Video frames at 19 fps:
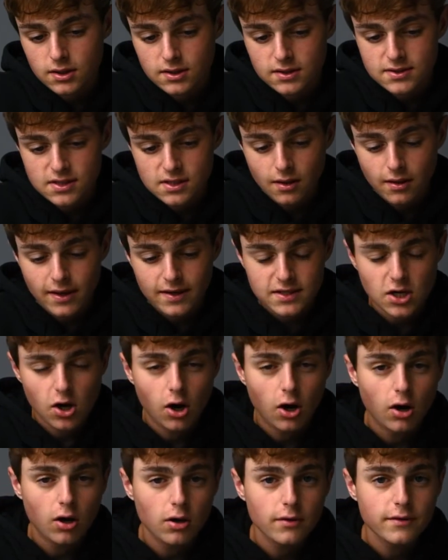select
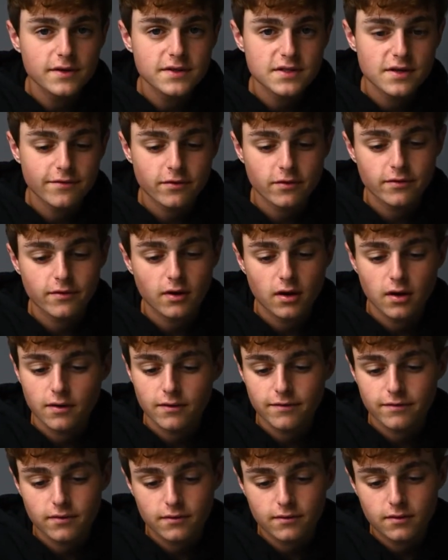all these different uh,
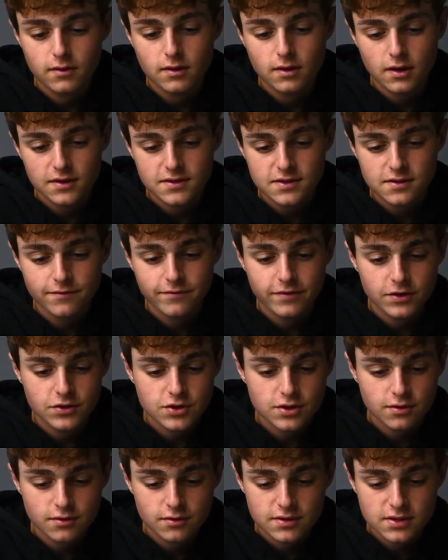custom
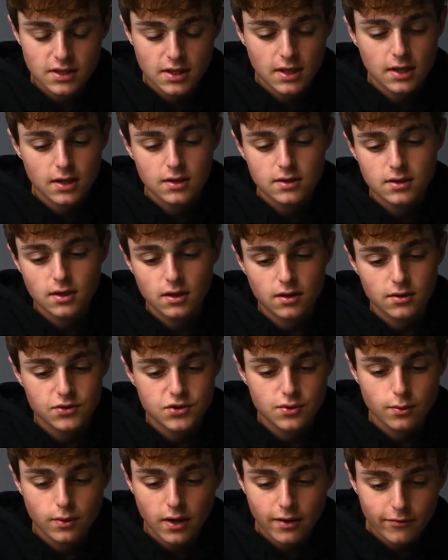features uh,
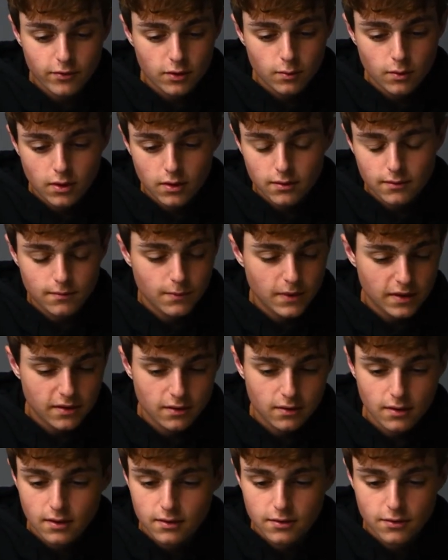do whatever you want, make
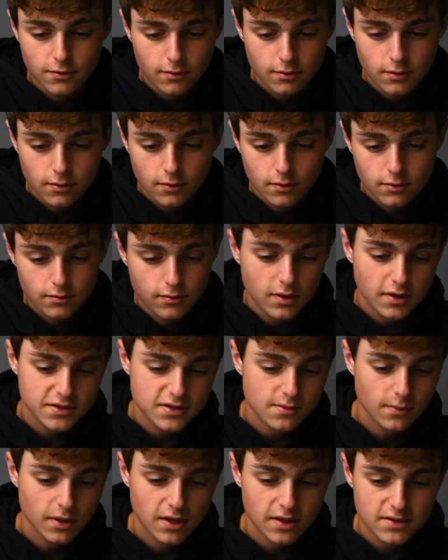it your own
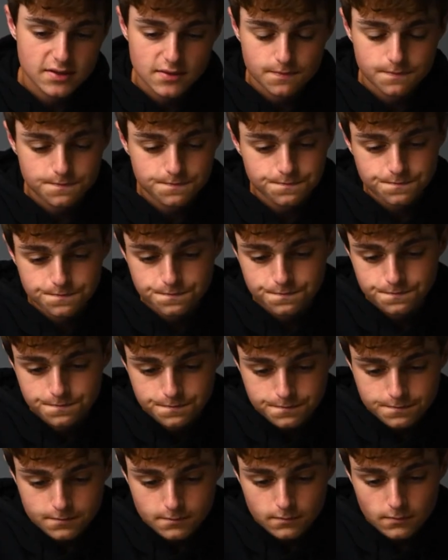customized
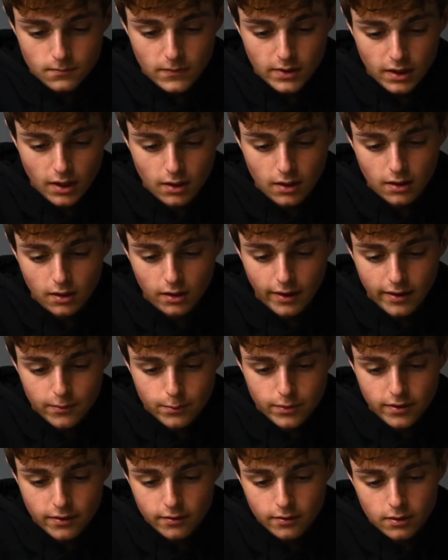uh, lamp
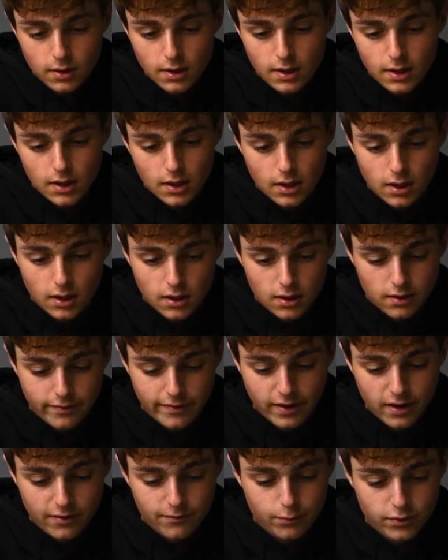here. Uh, they
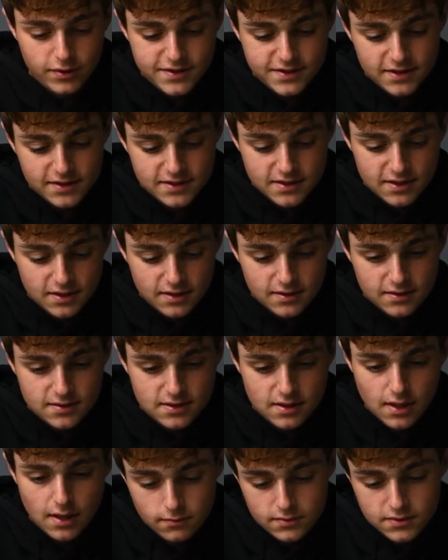have preset scenes,
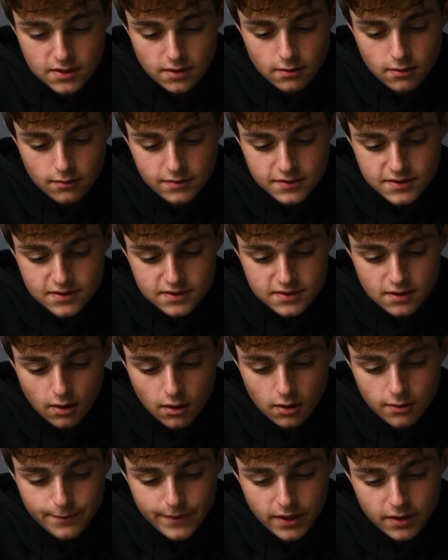so this is an
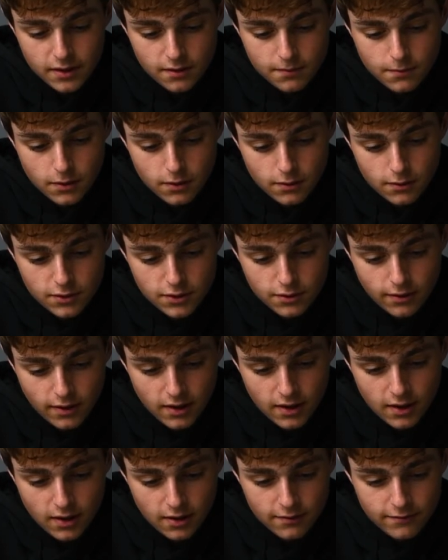automatic mode. You
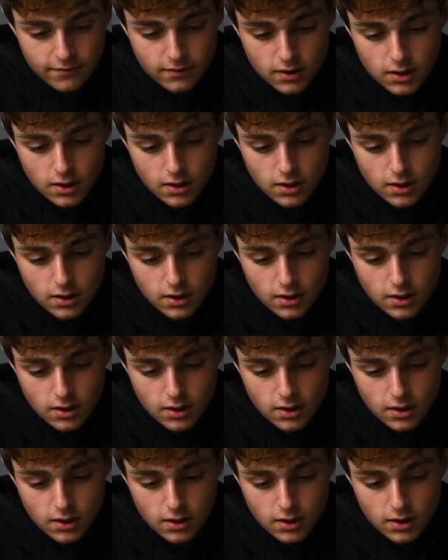have